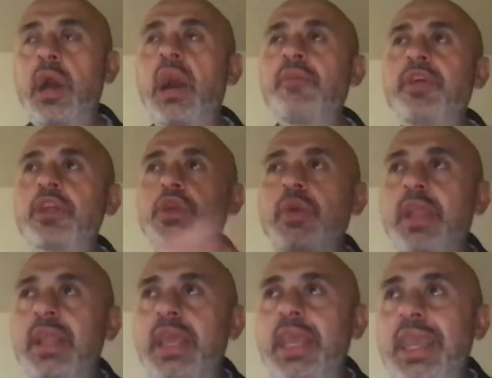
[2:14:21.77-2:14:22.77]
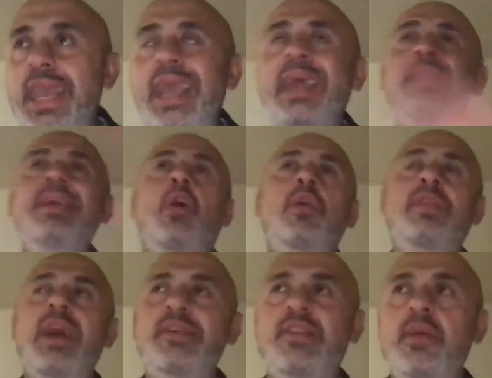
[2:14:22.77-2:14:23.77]
of the Trinity in the Old
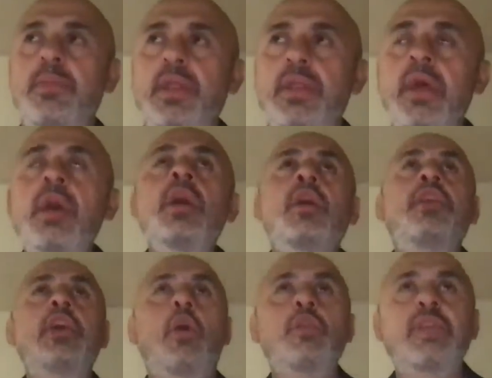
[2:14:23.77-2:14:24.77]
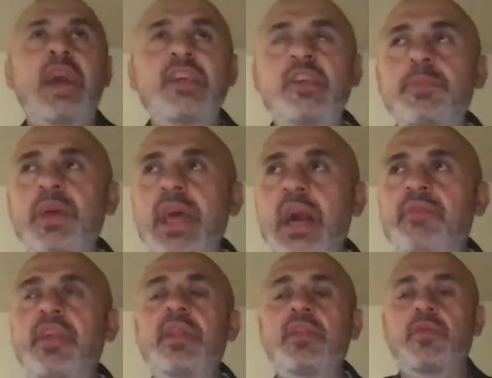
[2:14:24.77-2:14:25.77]
Testament. The Old Testament
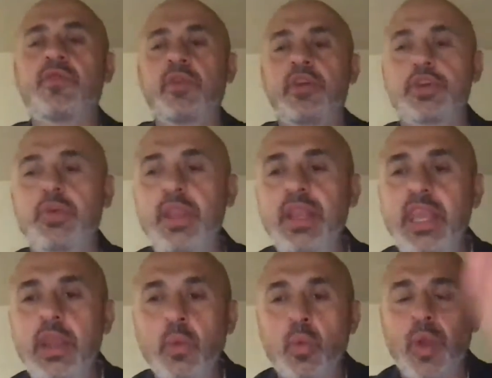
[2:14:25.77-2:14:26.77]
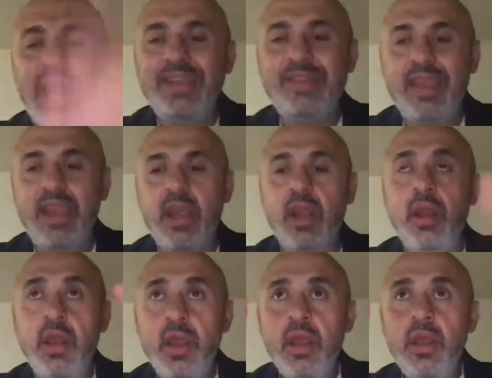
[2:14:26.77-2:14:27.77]
evidence for the Trinity right
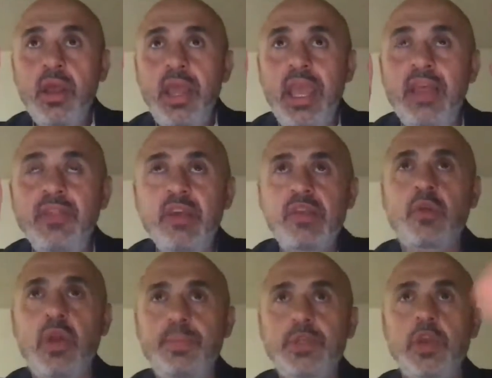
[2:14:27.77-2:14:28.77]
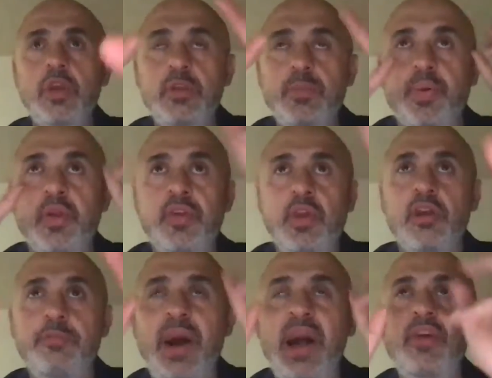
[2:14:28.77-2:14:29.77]
there in the scriptures,
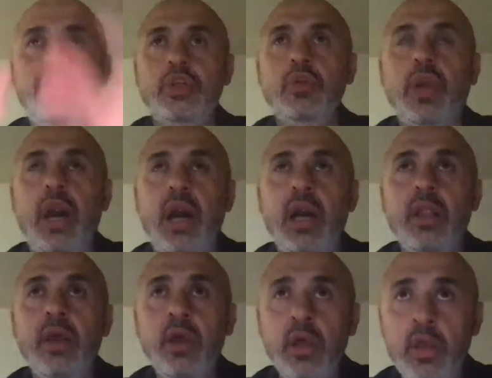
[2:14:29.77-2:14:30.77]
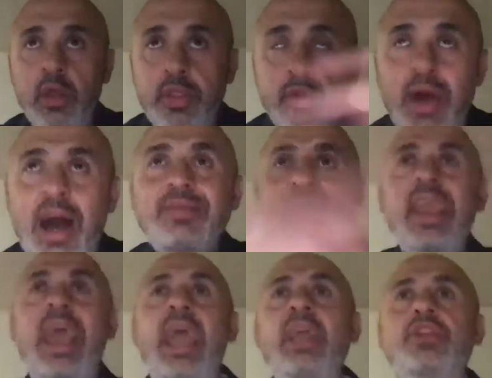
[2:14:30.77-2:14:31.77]
preserved by the true God throughout
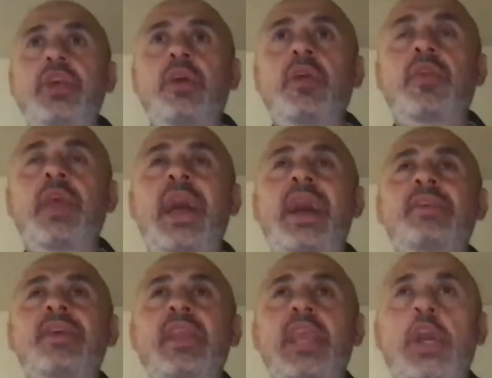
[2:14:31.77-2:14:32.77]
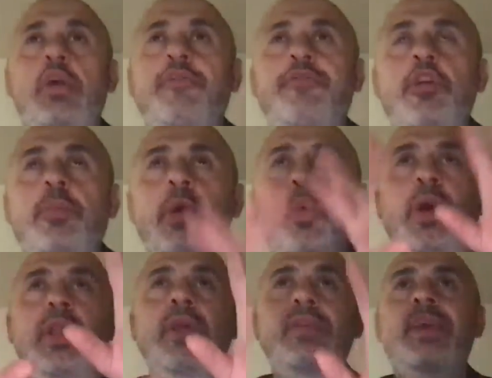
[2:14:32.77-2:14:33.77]
the ages as an irrefutable
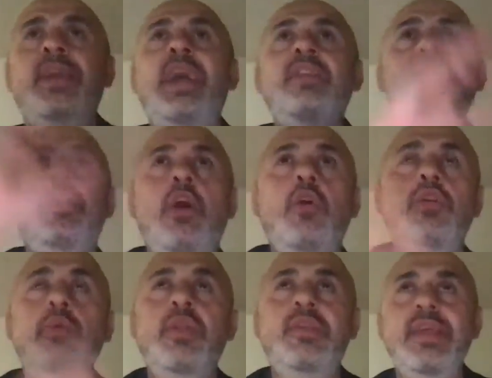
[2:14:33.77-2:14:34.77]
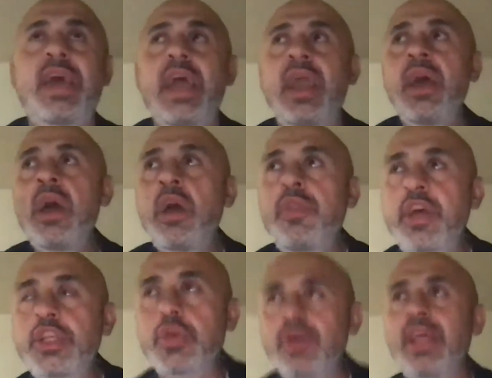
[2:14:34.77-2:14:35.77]
witness against those who would say
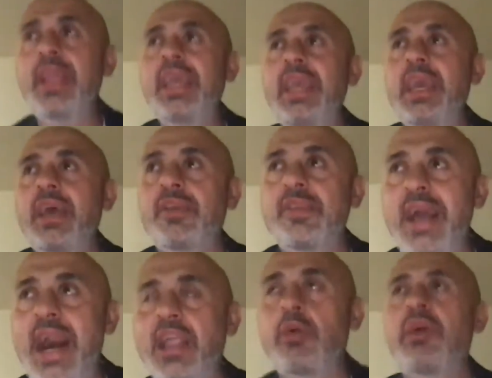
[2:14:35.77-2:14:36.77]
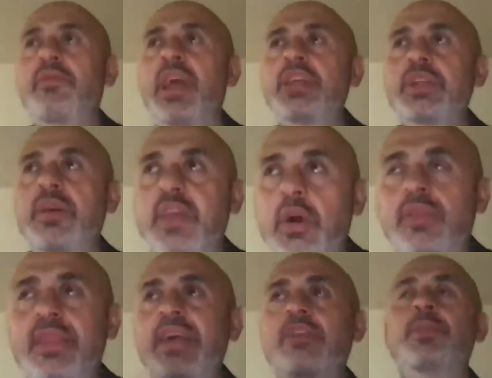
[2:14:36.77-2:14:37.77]
the Trinity is not a revelation of the
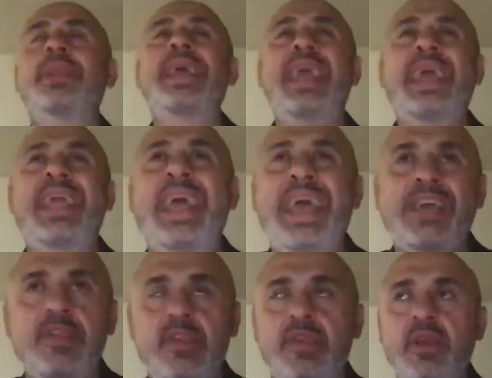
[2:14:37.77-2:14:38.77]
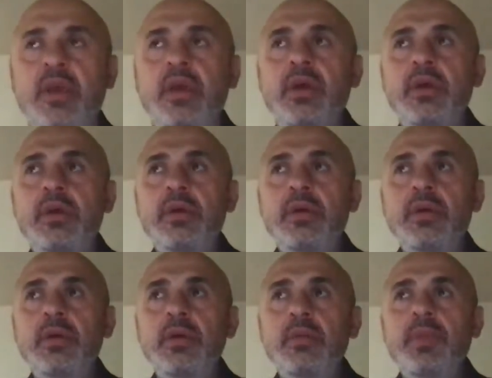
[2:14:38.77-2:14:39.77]
Old Testament. It is
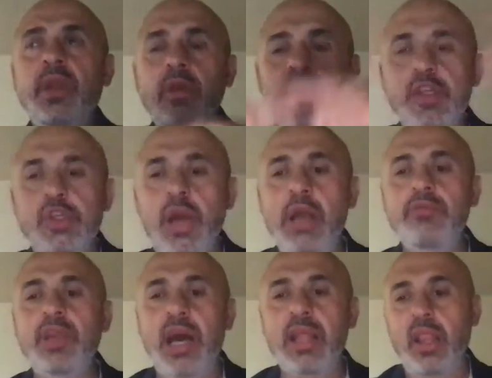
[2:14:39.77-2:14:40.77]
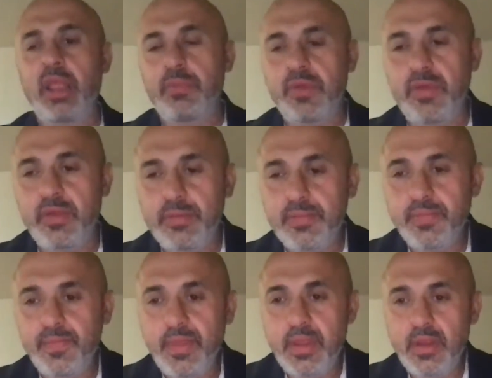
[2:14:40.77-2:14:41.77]
because the triune God lives.
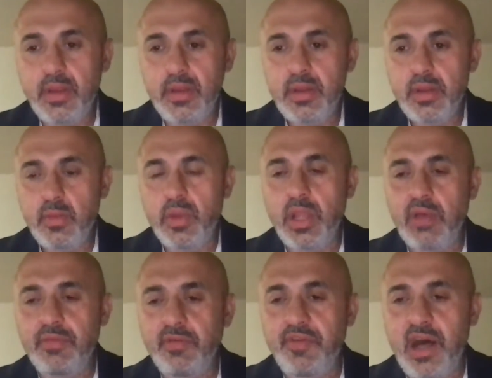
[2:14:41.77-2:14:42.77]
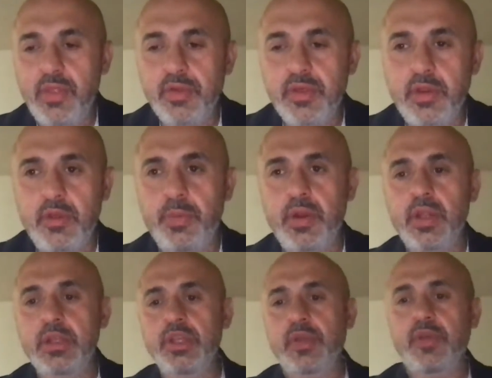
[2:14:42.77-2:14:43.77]
We love you, Father, Son, and Spirit,
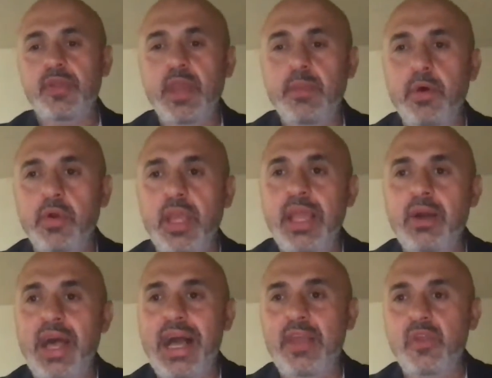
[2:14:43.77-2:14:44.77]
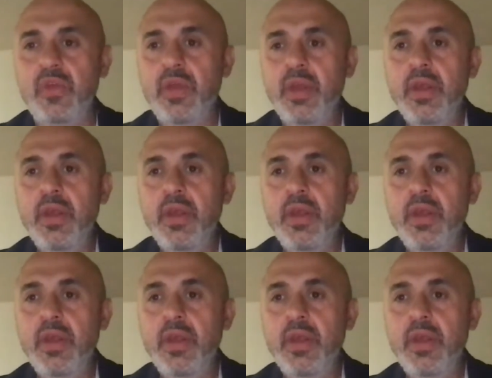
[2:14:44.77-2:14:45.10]
in Jesus' name. Okay, now, guys,